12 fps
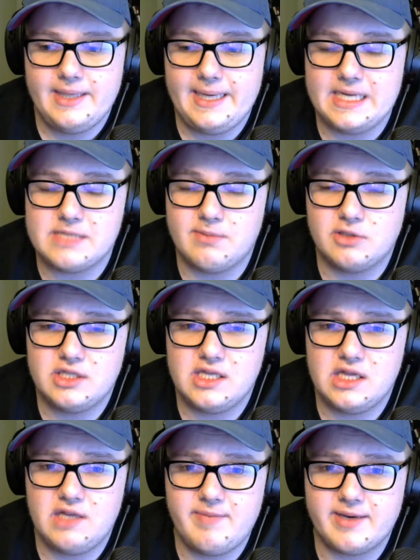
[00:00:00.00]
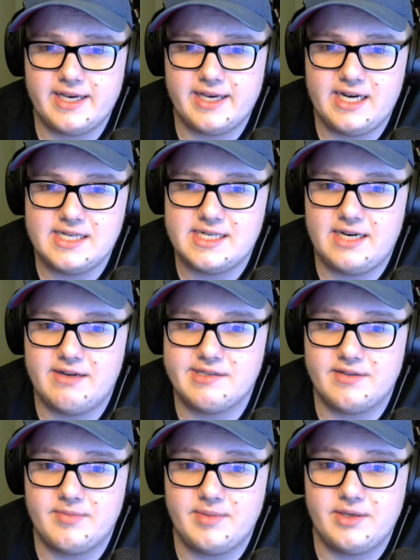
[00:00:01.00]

And as much as I love making content, I also have to be